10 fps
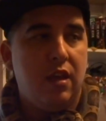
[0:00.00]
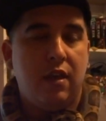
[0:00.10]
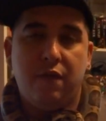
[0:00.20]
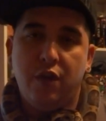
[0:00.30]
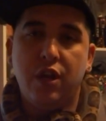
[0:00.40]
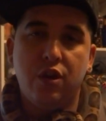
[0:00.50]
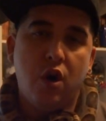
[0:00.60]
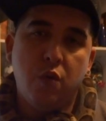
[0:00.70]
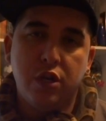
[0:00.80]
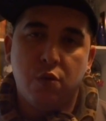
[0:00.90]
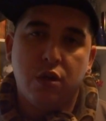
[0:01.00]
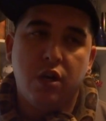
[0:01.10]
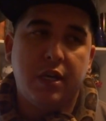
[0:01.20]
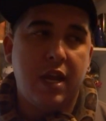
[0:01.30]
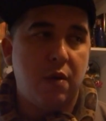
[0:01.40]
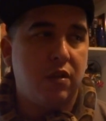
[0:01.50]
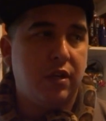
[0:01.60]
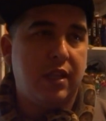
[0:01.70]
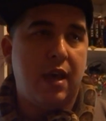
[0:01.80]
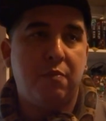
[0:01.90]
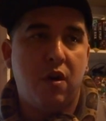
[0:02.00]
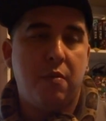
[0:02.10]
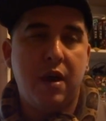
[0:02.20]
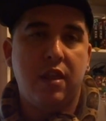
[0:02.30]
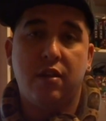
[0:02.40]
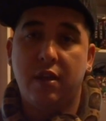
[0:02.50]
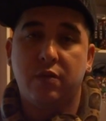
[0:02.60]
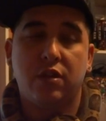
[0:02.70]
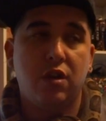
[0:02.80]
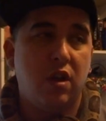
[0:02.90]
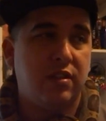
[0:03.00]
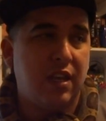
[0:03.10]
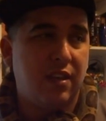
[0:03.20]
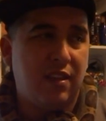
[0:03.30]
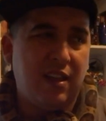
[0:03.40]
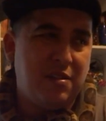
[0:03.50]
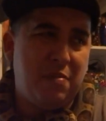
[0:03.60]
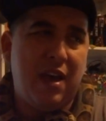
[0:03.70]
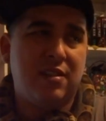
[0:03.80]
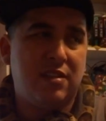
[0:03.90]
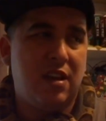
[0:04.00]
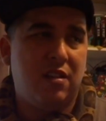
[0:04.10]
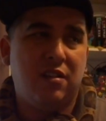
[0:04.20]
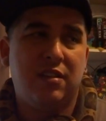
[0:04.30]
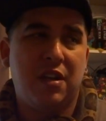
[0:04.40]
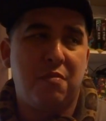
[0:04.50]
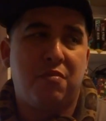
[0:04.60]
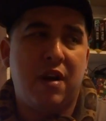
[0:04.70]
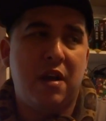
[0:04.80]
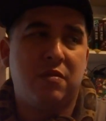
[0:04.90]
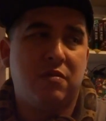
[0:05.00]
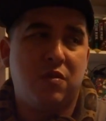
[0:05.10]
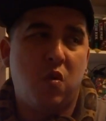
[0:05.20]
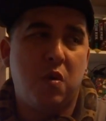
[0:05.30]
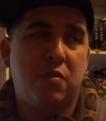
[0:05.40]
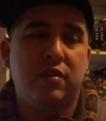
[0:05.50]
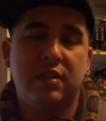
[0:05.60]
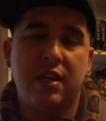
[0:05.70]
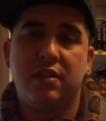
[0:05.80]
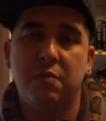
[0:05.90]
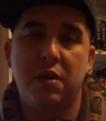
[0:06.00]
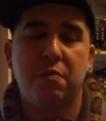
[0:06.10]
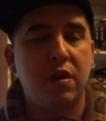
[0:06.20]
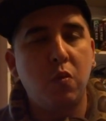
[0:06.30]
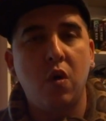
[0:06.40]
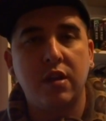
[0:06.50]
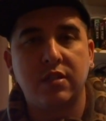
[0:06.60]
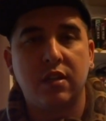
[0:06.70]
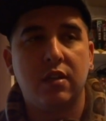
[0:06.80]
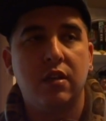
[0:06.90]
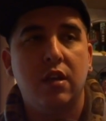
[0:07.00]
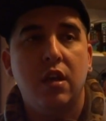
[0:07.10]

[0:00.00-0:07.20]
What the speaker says: if you didn't know what you were looking at, would look at that ball python that was adult and say, that's a pastel, looks like a brown normal snake to me, but it wasn't.